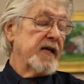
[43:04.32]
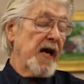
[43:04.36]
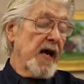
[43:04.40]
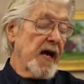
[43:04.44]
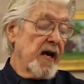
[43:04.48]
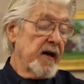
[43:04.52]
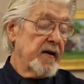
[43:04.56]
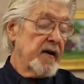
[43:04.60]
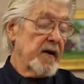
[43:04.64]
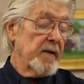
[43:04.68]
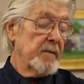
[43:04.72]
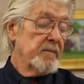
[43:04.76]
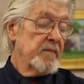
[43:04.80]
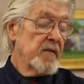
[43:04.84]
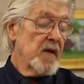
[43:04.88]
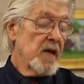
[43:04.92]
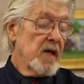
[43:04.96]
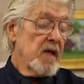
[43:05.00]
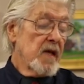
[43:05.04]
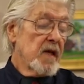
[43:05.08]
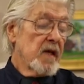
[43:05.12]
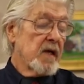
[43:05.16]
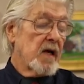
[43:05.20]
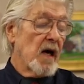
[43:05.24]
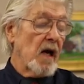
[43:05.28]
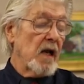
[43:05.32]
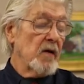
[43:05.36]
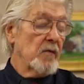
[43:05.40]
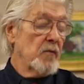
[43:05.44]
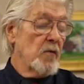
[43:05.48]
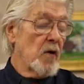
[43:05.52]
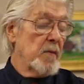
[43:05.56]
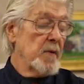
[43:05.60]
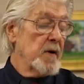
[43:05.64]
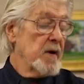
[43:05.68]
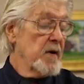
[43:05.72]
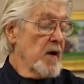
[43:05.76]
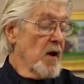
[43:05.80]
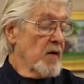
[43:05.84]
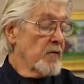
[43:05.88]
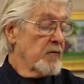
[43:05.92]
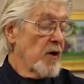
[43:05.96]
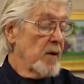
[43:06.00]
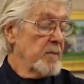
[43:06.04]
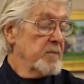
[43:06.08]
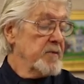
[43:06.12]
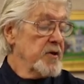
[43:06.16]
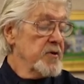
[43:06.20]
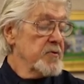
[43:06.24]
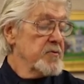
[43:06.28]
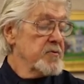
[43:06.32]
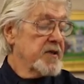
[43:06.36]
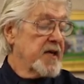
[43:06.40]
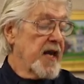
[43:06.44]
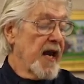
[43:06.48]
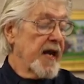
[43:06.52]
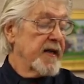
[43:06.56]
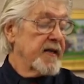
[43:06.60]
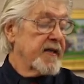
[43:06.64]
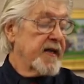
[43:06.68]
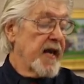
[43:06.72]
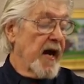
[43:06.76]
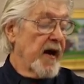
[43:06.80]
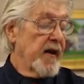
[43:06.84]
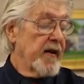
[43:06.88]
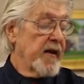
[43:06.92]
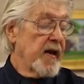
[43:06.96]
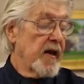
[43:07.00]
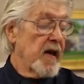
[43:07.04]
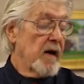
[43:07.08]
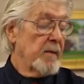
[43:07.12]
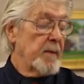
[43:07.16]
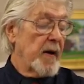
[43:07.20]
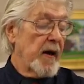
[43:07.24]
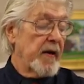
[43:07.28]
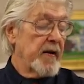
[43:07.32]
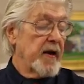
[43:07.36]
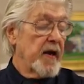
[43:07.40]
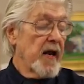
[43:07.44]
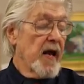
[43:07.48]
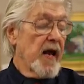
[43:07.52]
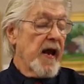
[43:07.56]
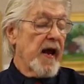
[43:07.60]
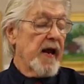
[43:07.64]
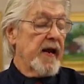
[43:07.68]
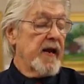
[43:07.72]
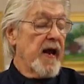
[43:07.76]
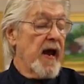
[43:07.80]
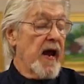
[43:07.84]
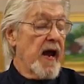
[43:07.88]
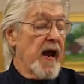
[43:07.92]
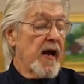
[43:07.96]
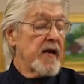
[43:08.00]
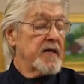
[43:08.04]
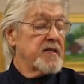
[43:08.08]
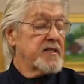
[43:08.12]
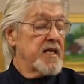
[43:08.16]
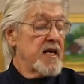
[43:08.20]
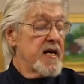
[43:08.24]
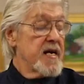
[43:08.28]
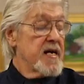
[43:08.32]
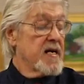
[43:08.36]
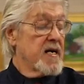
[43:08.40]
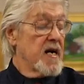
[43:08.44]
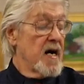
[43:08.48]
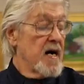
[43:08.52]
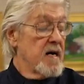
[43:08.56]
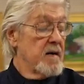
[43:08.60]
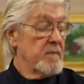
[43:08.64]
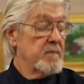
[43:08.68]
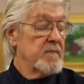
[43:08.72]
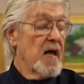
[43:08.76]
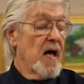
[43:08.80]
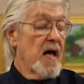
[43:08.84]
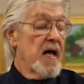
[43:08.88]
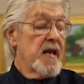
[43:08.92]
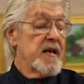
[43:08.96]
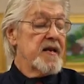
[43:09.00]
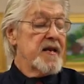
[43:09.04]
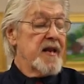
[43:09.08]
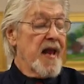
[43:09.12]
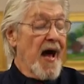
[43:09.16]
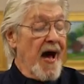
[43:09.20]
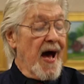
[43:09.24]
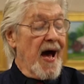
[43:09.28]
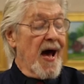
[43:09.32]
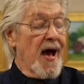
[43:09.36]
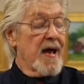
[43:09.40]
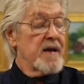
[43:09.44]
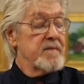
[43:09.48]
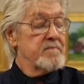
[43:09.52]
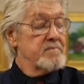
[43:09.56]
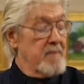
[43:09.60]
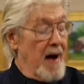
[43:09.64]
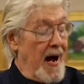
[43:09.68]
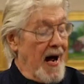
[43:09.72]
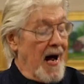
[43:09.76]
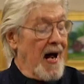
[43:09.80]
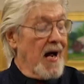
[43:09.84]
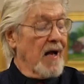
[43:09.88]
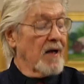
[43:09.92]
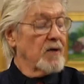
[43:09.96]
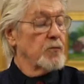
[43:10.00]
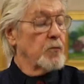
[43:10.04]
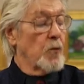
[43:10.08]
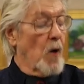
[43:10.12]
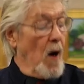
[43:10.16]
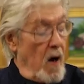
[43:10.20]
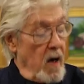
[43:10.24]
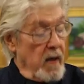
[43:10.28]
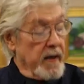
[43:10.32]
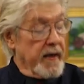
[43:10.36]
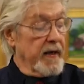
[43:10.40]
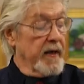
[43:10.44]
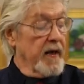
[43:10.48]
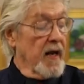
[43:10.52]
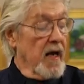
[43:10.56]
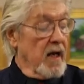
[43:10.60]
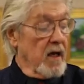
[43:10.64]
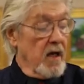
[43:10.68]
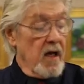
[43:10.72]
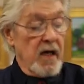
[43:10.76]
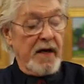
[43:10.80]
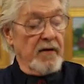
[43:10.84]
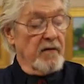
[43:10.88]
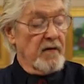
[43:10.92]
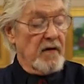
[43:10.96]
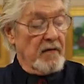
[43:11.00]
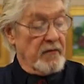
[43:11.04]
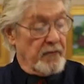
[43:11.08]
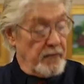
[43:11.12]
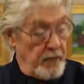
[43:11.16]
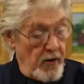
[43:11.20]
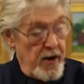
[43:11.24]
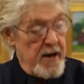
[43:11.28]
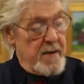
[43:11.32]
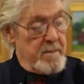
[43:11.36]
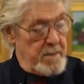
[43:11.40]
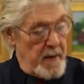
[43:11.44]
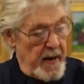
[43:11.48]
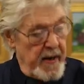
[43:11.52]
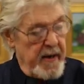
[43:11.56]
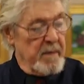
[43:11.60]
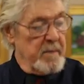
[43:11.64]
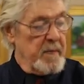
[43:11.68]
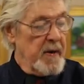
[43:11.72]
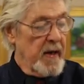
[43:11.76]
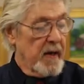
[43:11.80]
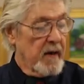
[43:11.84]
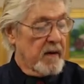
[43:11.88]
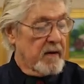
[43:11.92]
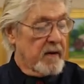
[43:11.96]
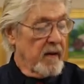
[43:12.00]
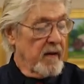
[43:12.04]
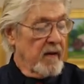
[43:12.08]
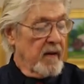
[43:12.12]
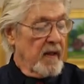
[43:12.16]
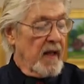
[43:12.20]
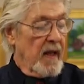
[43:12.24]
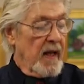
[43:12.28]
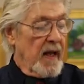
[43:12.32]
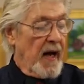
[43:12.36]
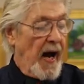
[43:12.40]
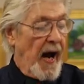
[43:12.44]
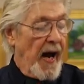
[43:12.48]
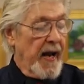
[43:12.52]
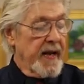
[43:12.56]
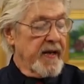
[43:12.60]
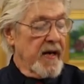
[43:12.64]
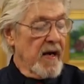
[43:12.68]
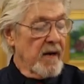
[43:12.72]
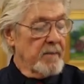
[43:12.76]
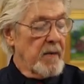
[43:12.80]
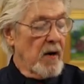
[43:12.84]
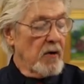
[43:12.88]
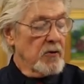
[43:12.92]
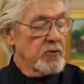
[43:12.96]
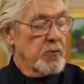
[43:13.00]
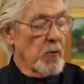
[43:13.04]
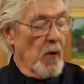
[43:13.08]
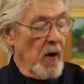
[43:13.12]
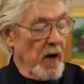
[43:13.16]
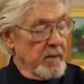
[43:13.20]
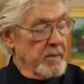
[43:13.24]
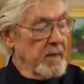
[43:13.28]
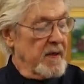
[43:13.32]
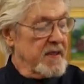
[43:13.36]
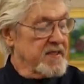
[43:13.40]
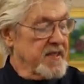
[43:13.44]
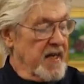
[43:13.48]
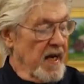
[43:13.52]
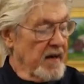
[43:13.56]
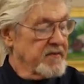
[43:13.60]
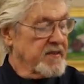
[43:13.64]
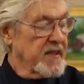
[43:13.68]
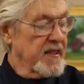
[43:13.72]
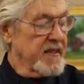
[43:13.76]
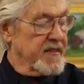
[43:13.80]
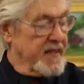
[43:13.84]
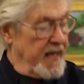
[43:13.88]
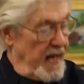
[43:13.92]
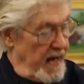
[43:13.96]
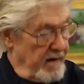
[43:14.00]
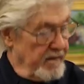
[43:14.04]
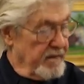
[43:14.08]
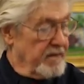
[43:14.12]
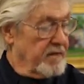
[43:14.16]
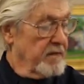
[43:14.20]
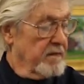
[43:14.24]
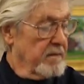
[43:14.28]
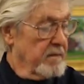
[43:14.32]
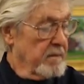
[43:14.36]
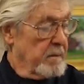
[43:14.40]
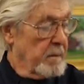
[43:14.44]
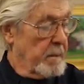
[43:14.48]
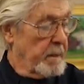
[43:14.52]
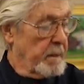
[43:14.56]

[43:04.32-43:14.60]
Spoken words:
County. Colored woman from New Kent County hear about it, and here she come, 9 miles walking, looking for free buttermilk. I near most worked myself to death.